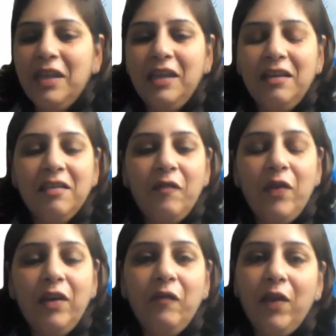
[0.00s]
he is a
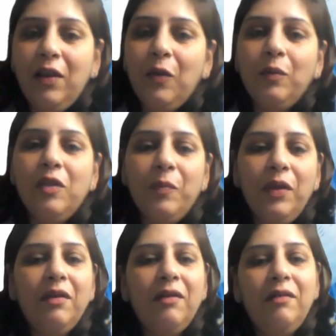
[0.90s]
very well-known
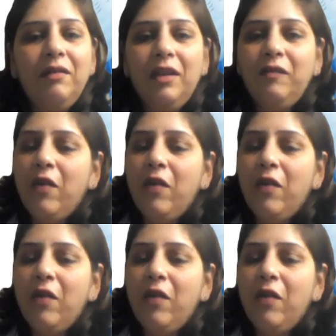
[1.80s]
speaker in